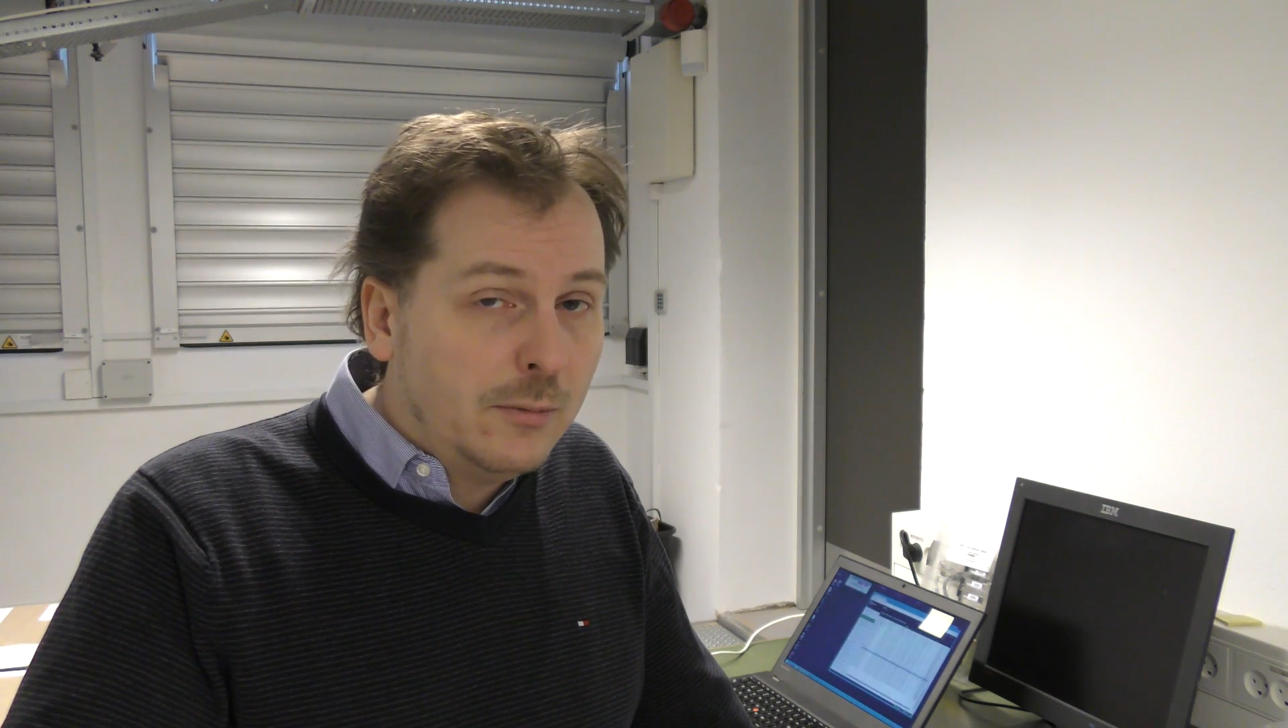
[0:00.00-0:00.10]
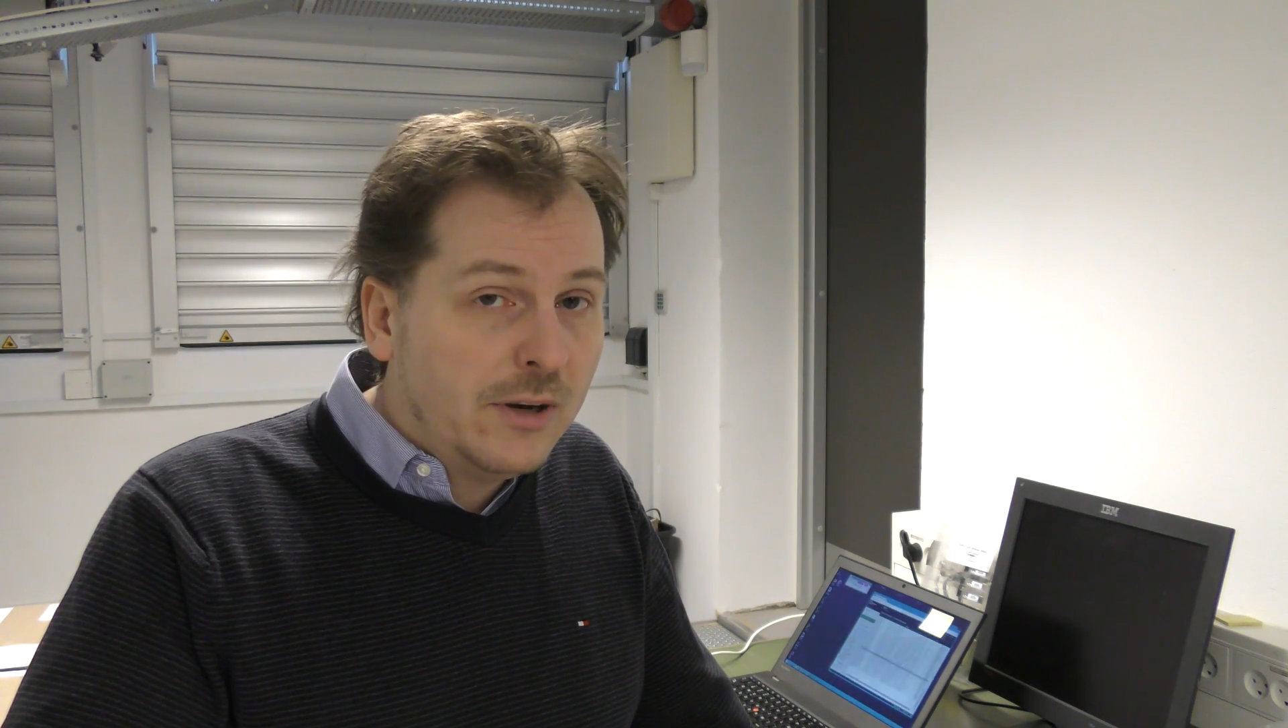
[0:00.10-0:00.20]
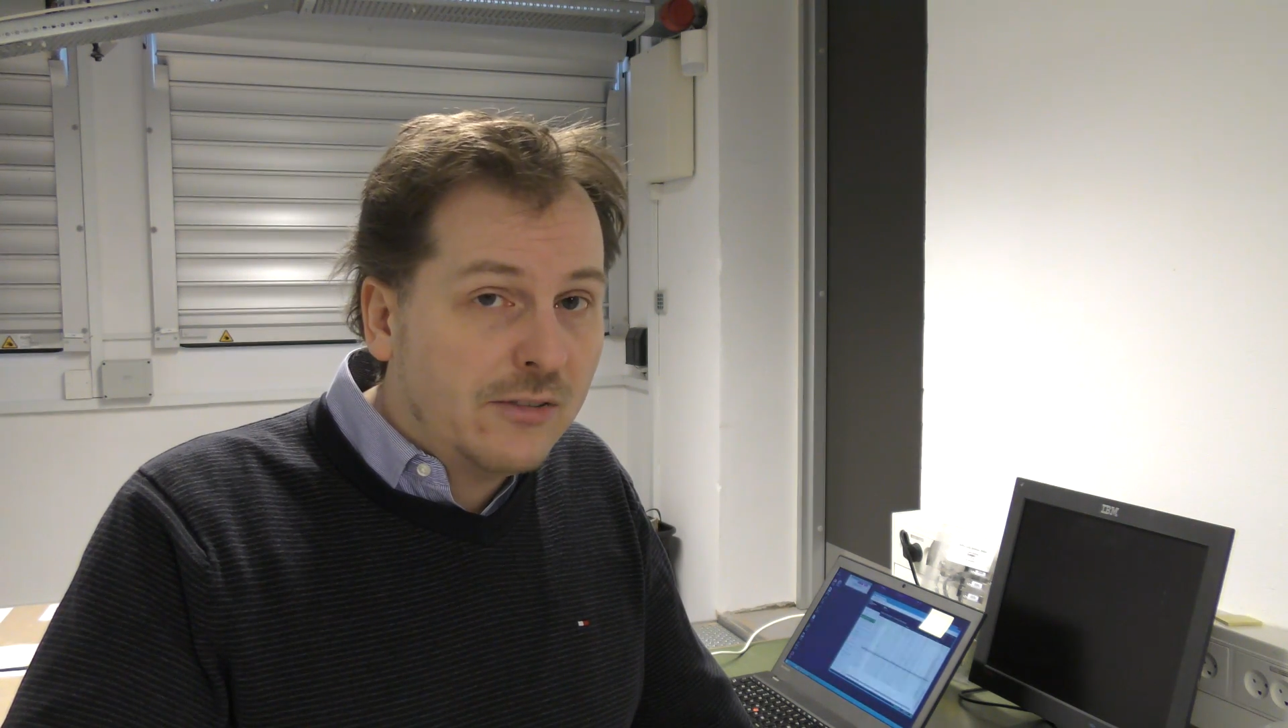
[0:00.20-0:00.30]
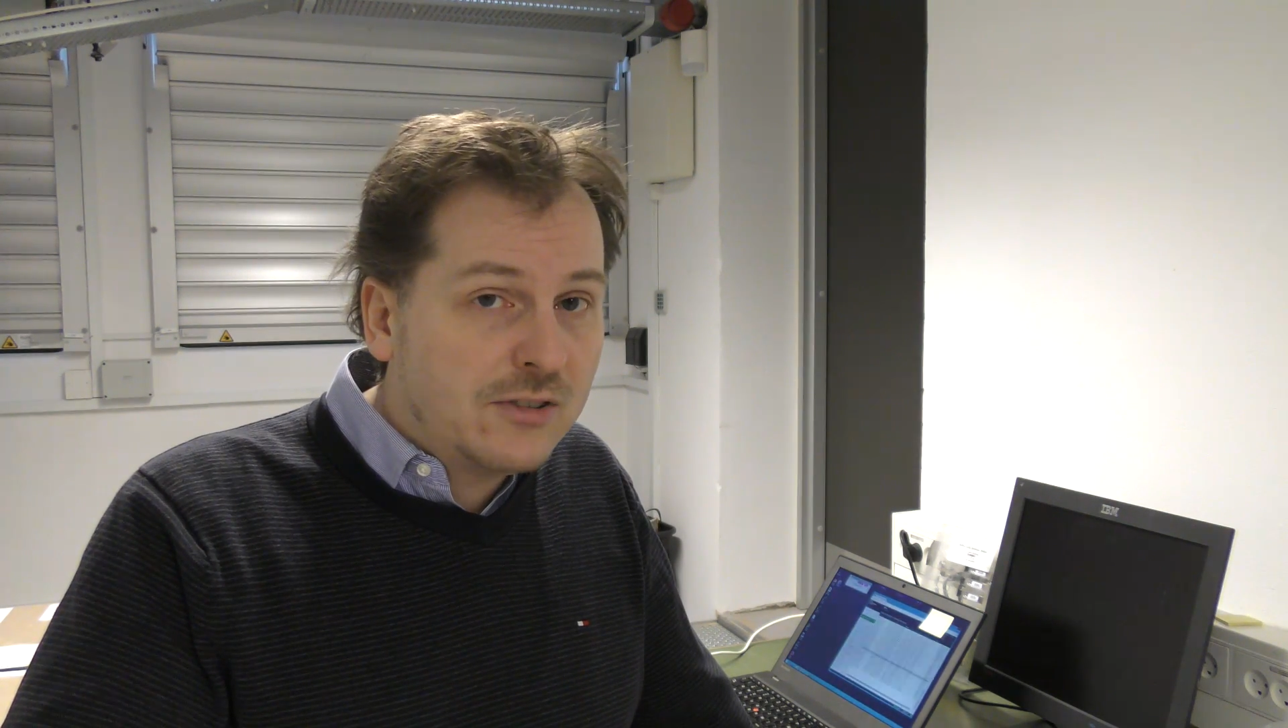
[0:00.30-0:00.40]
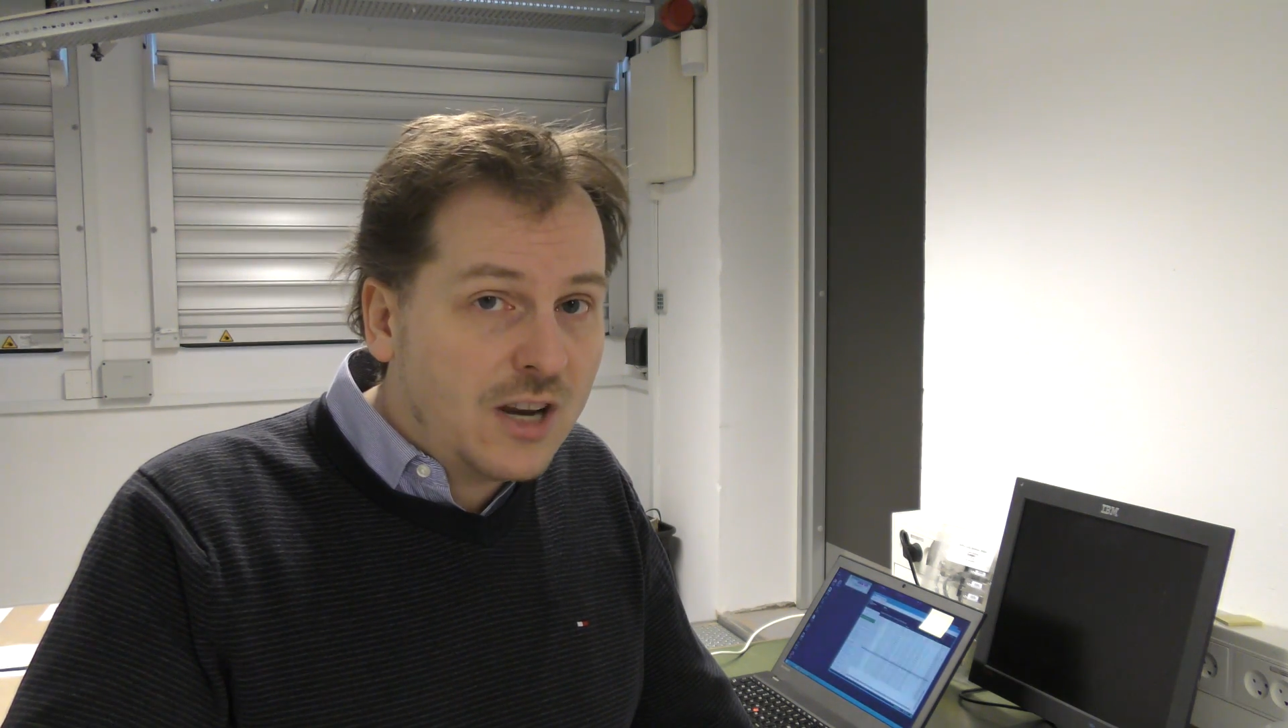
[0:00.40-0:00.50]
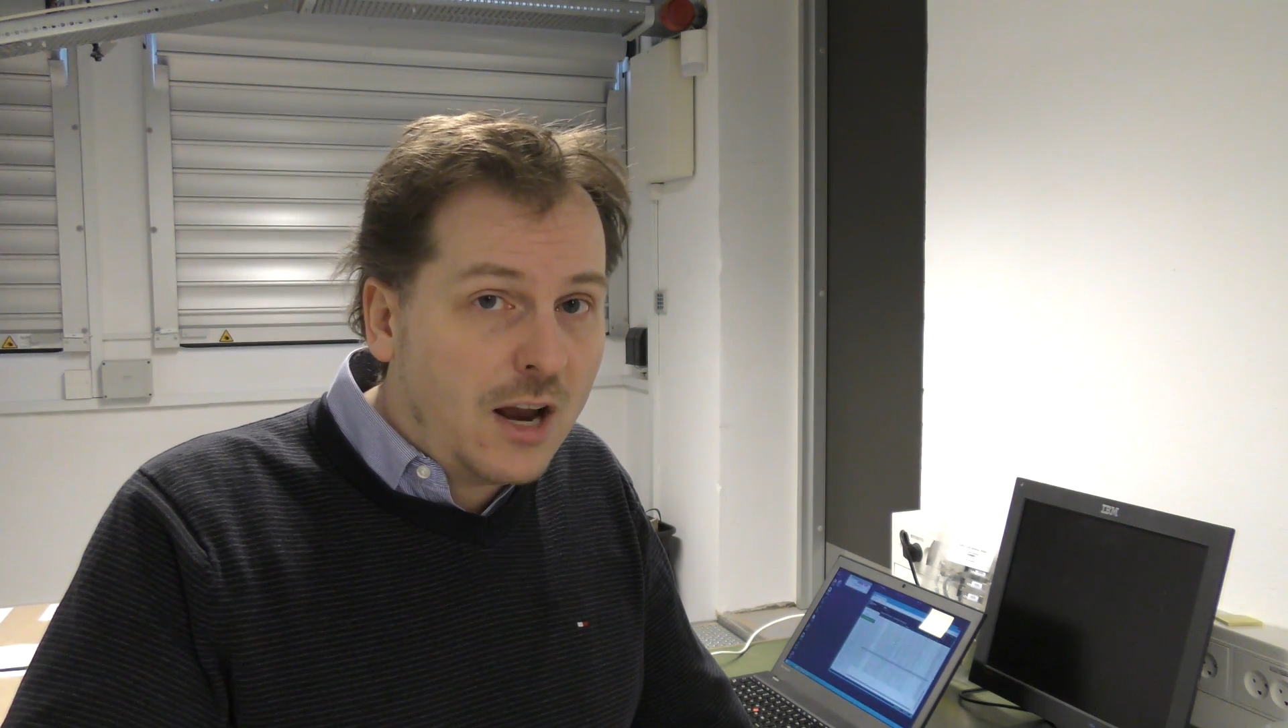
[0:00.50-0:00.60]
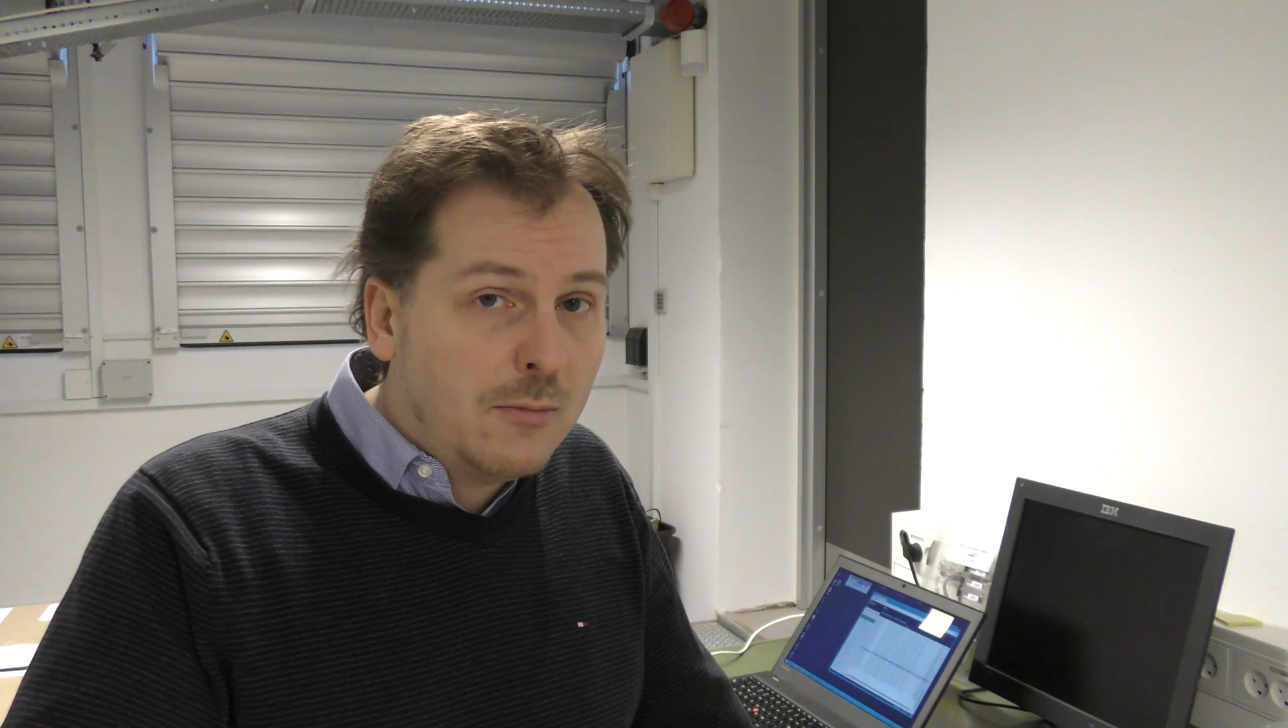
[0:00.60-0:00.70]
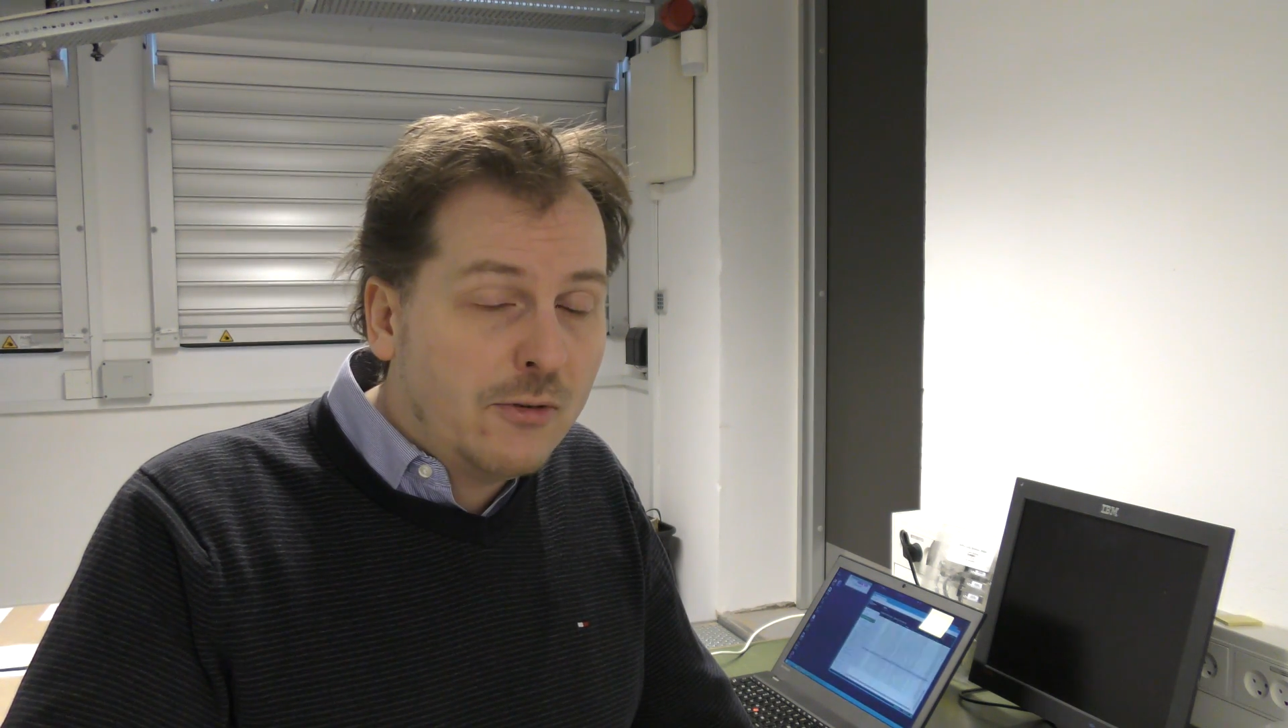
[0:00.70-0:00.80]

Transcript: bit of time